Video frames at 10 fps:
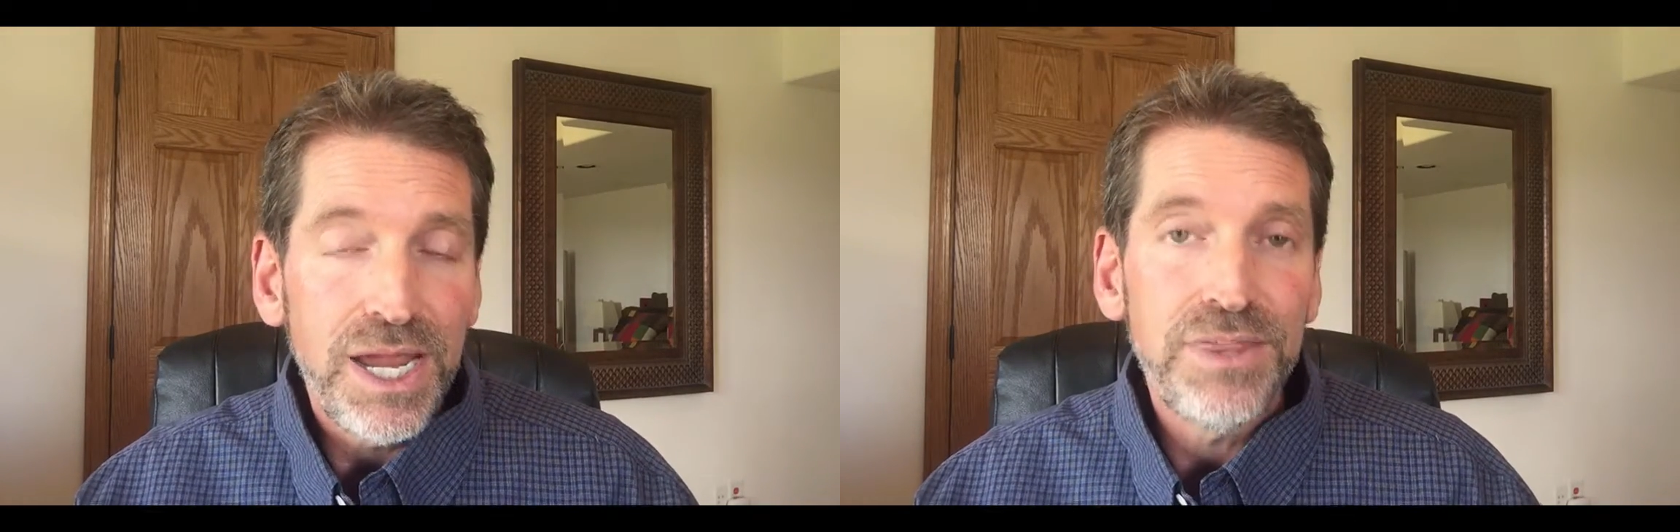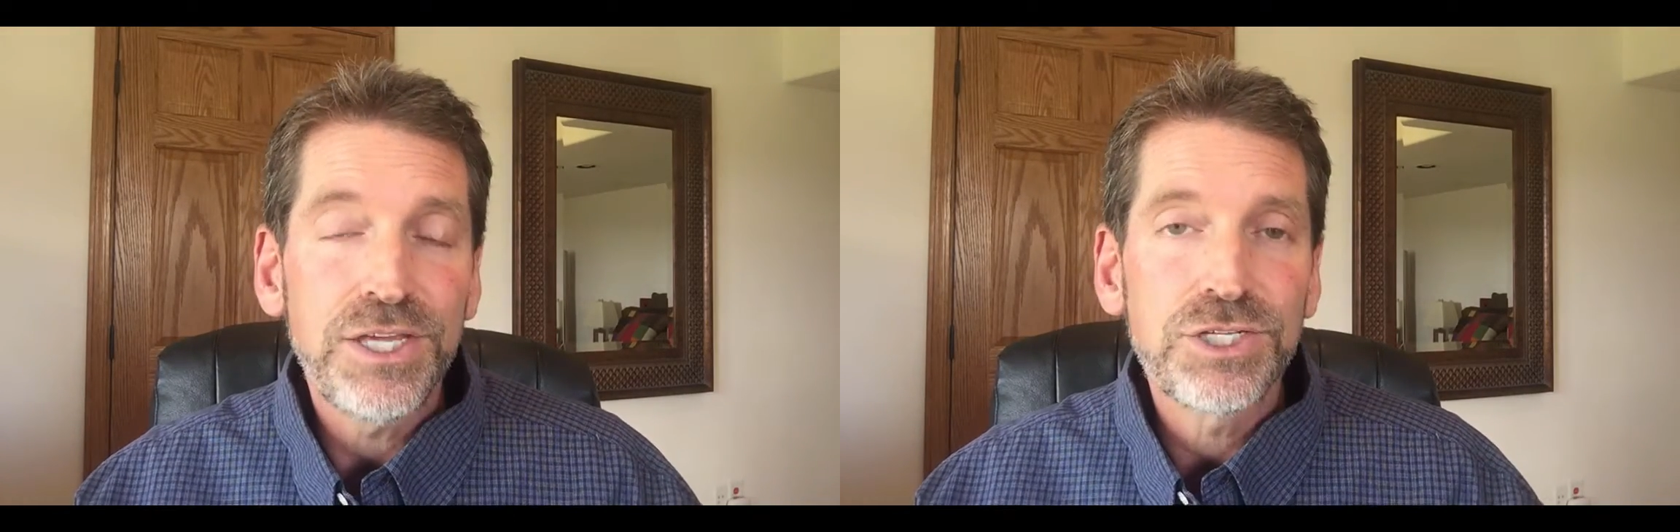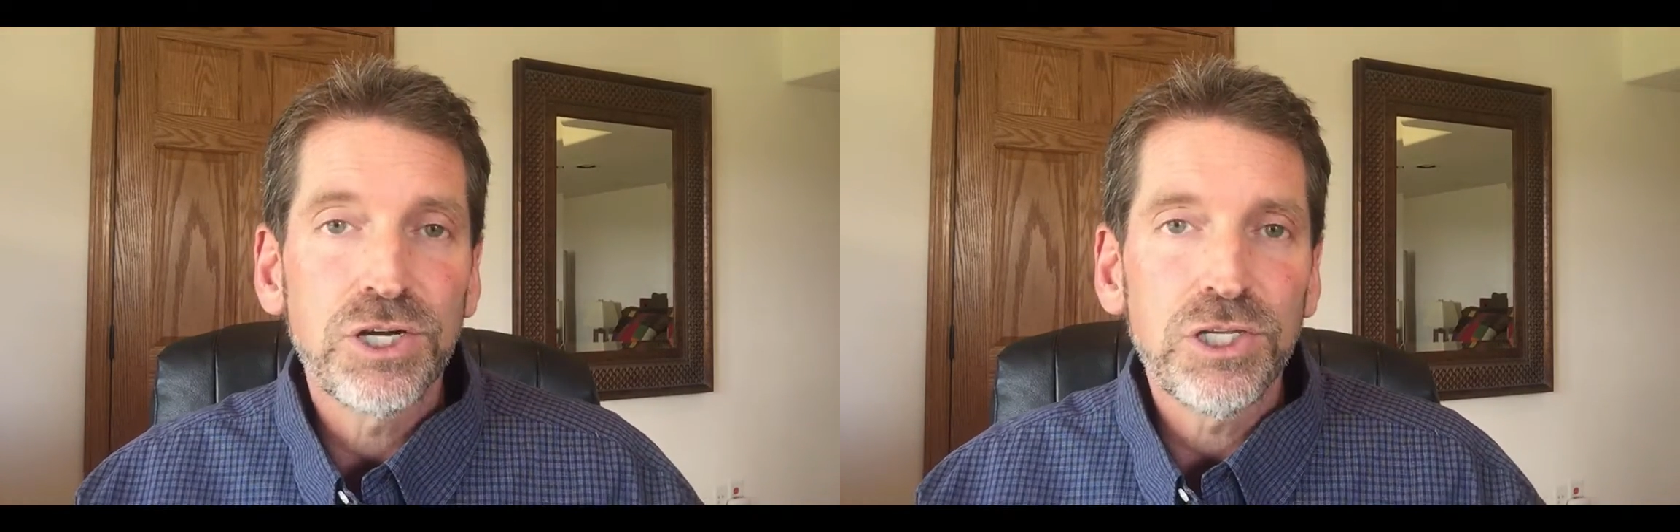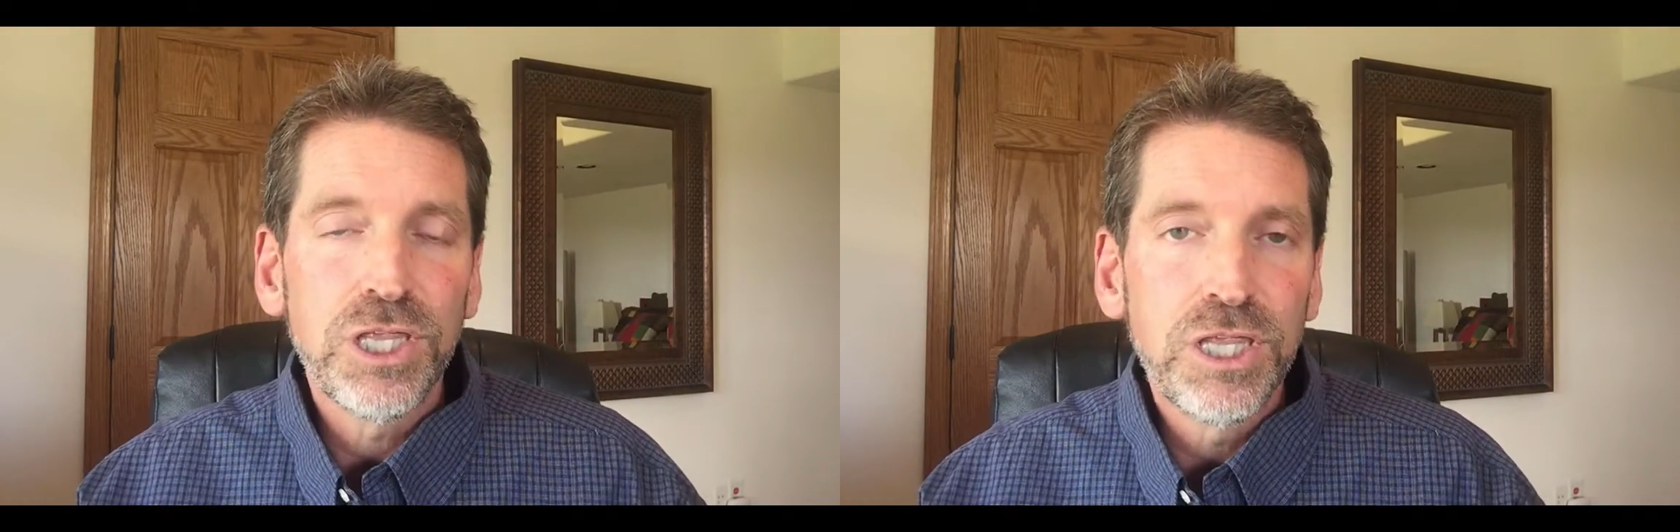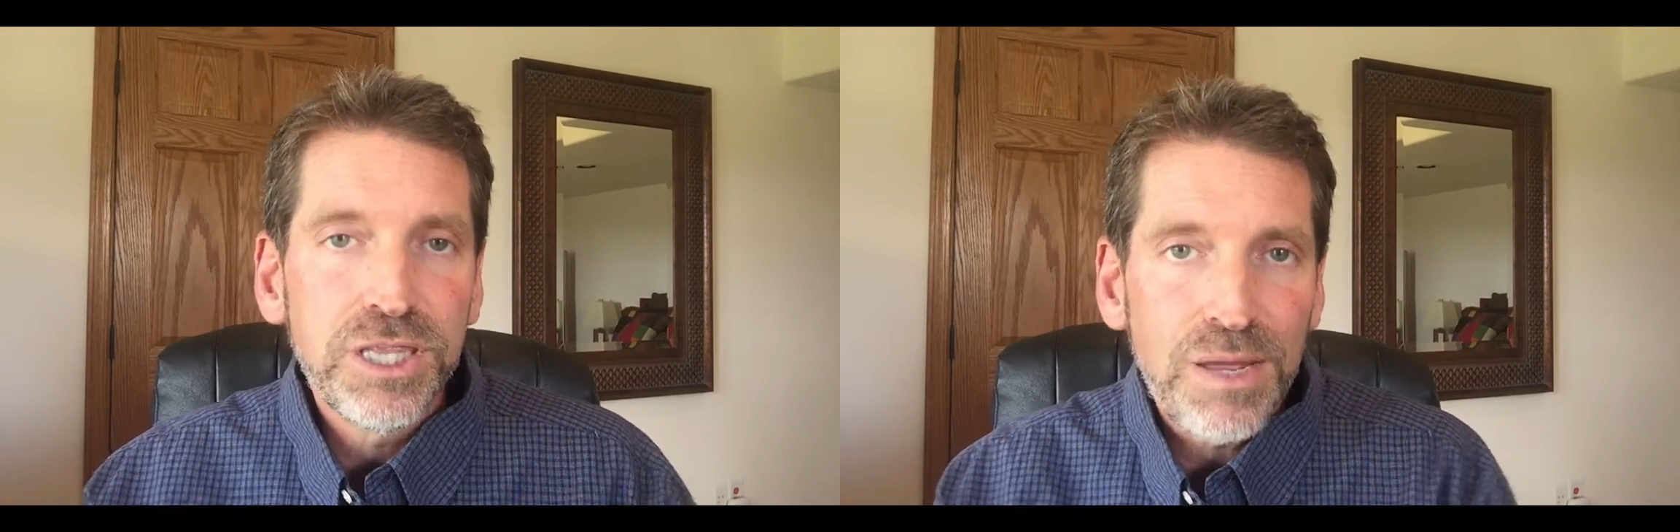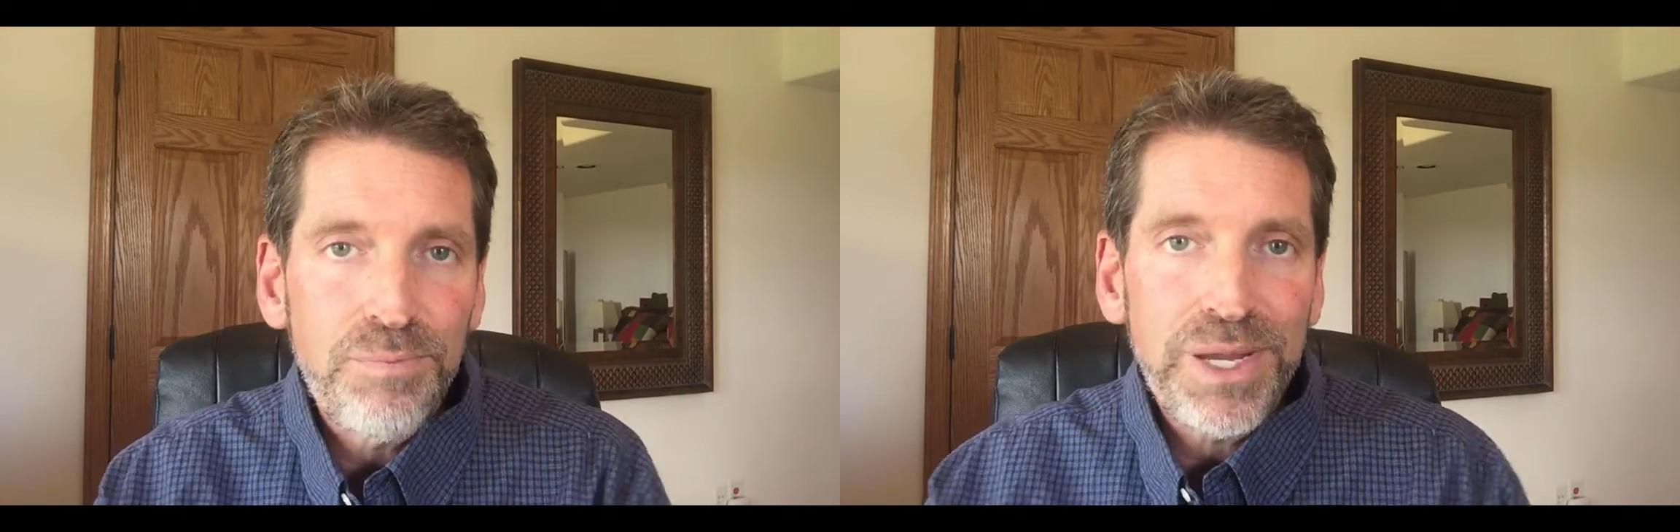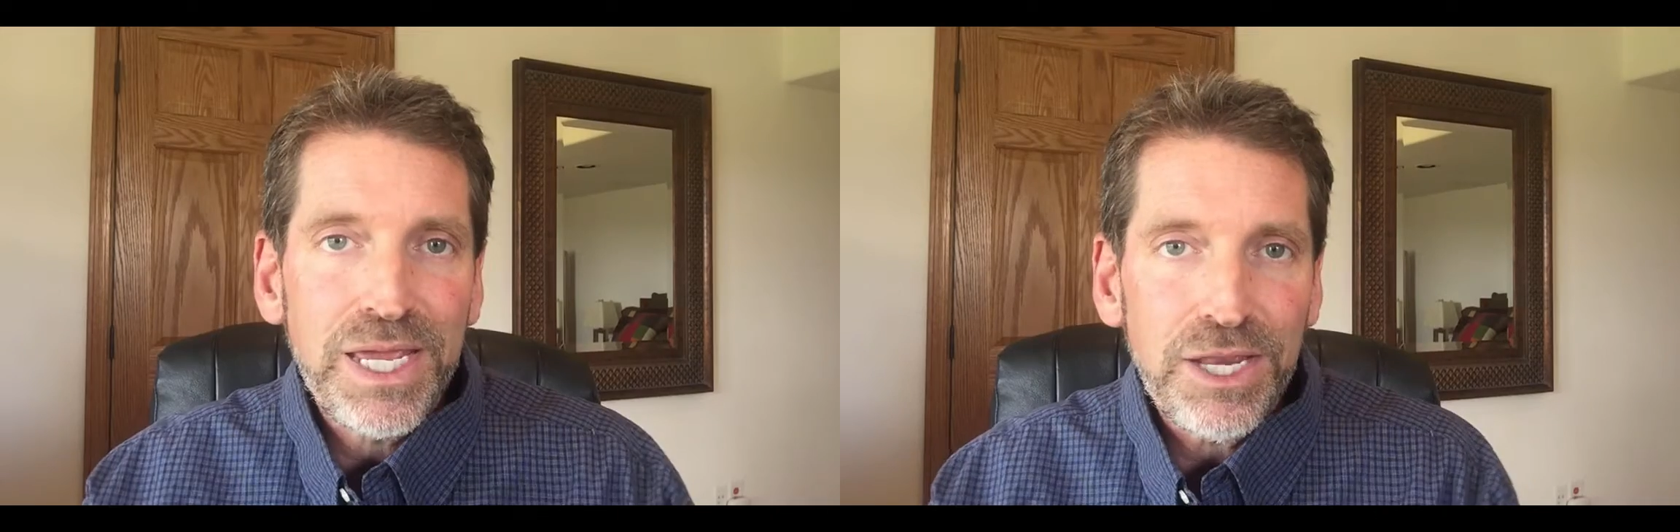And they start lumping